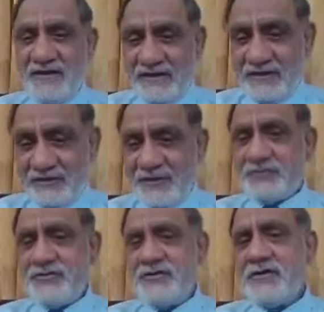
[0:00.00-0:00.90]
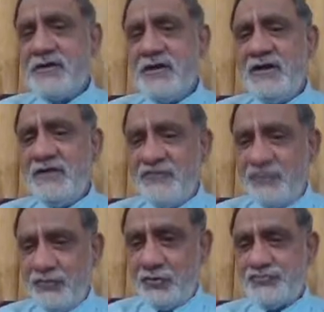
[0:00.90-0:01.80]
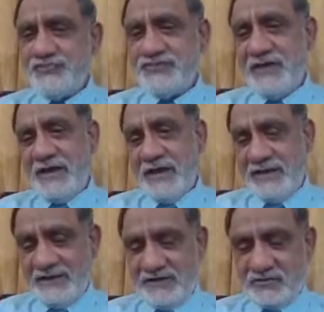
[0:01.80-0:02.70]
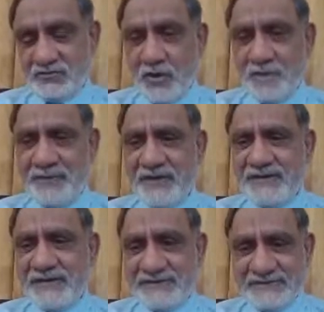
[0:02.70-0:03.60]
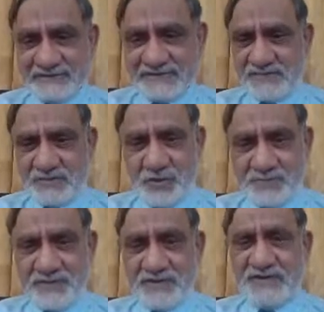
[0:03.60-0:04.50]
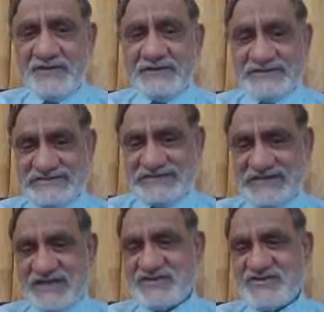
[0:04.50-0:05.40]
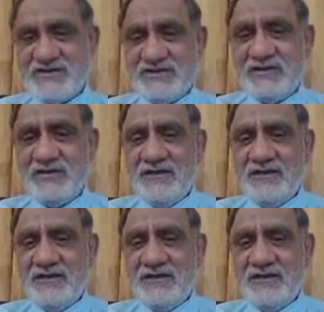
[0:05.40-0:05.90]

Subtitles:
rhetorical force, and topic, subtopic, structure,